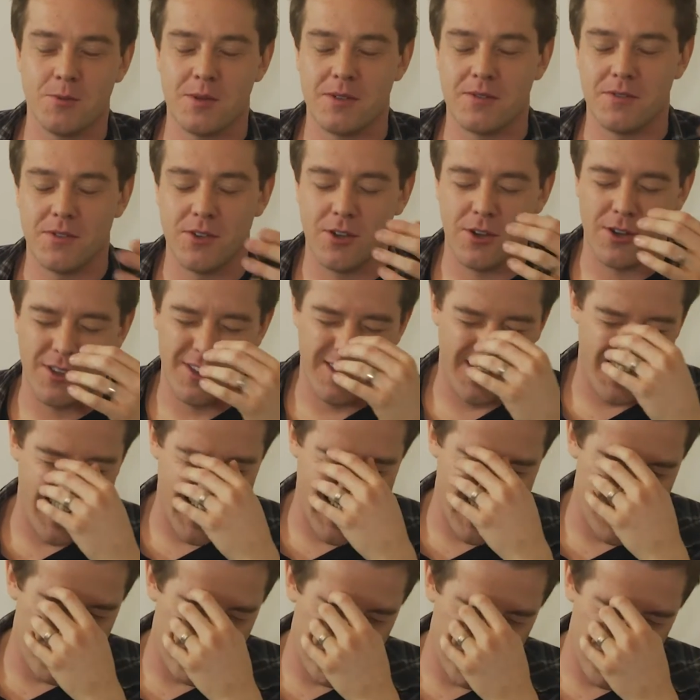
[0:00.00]
we forgot that I
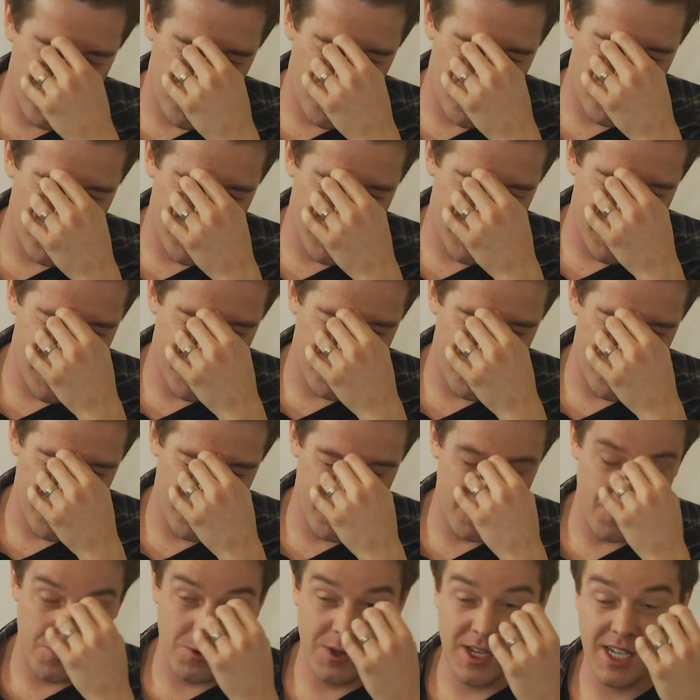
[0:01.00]
had a performance halfway
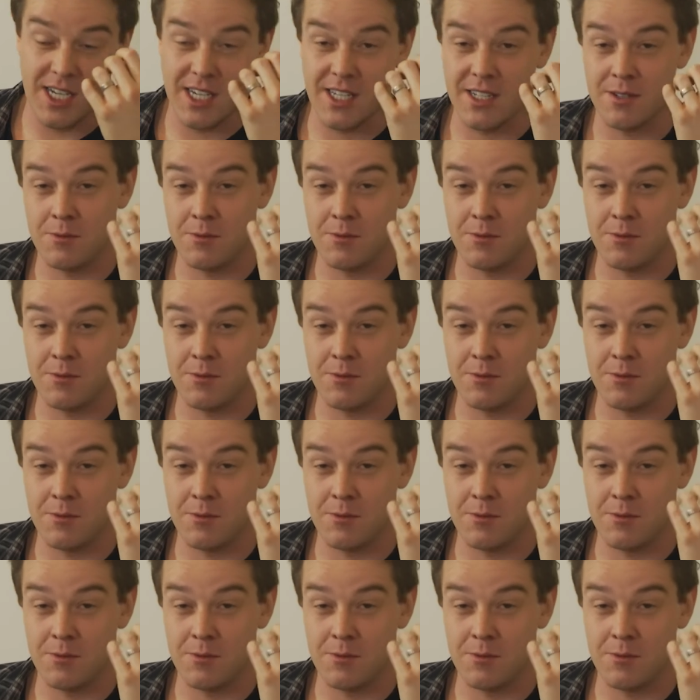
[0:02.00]
through the week,